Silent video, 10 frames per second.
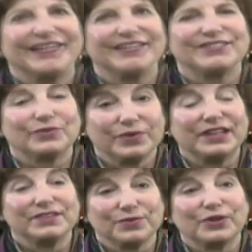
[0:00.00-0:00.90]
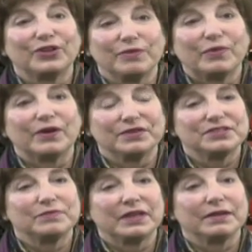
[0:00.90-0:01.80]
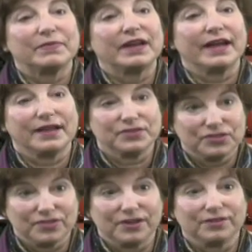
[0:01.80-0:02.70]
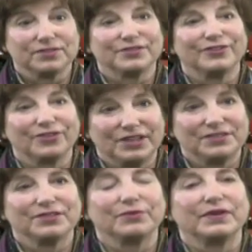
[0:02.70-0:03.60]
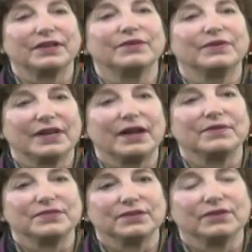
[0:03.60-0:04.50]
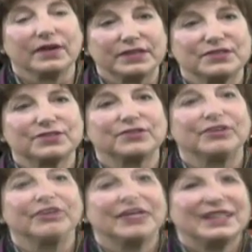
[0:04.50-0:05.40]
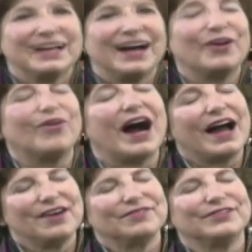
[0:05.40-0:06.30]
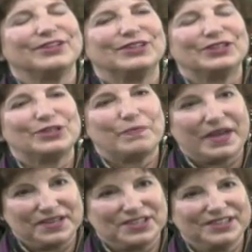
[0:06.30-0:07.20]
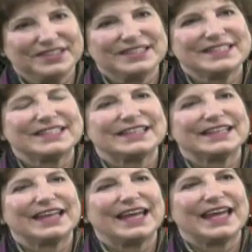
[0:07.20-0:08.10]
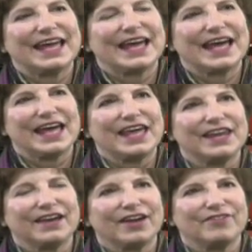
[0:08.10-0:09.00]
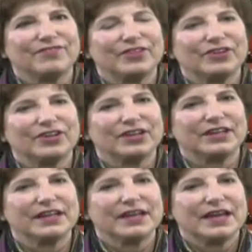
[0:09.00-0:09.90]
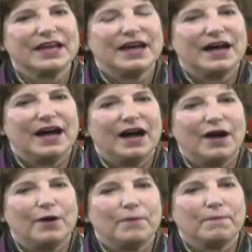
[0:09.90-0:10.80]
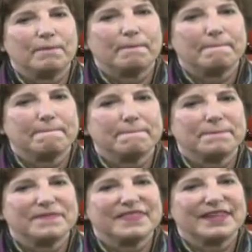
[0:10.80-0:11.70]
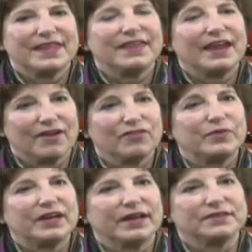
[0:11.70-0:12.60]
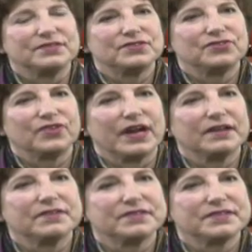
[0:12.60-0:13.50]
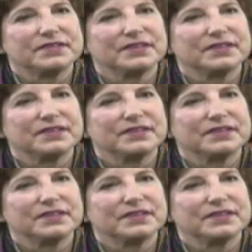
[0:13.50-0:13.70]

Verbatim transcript: so reading is really important to me, but I had struggles learning to read when I was in grade school. Oh, I have learned patience, and I've learned um, that everybody has strengths,